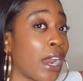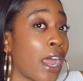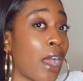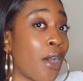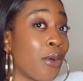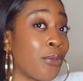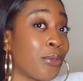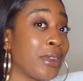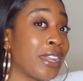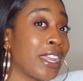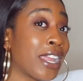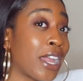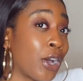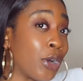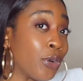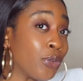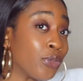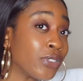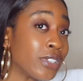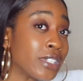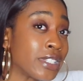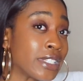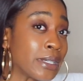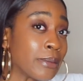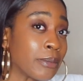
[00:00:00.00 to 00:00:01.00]
how many
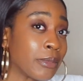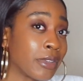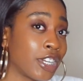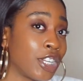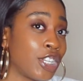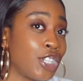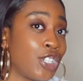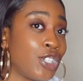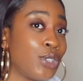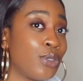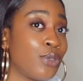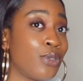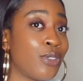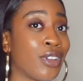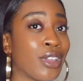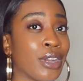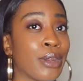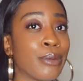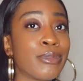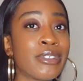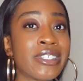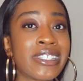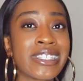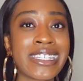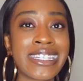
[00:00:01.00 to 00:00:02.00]
outfits I'm gonna do, and
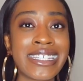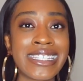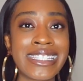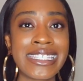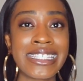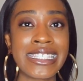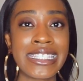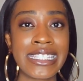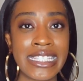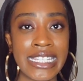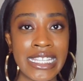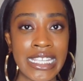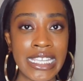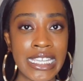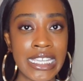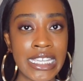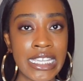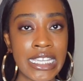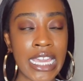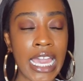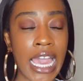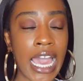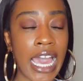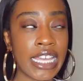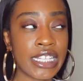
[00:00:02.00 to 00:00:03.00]
I'm just gonna
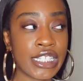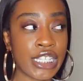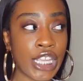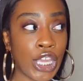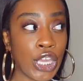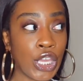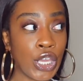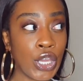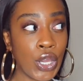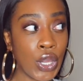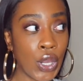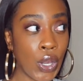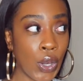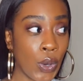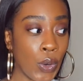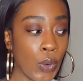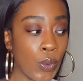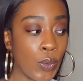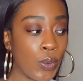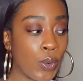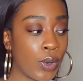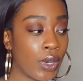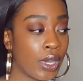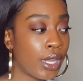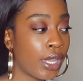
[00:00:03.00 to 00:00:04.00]
see as I
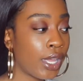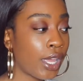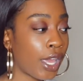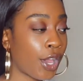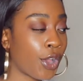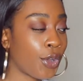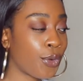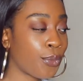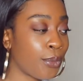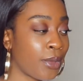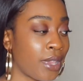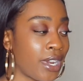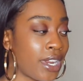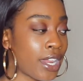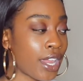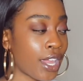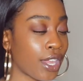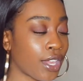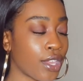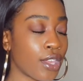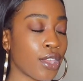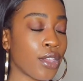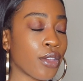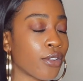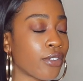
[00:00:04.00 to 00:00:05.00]
go how many I
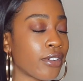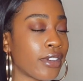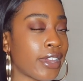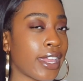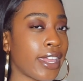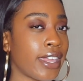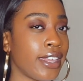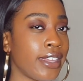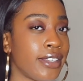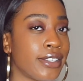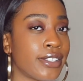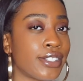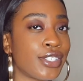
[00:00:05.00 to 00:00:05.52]
can create,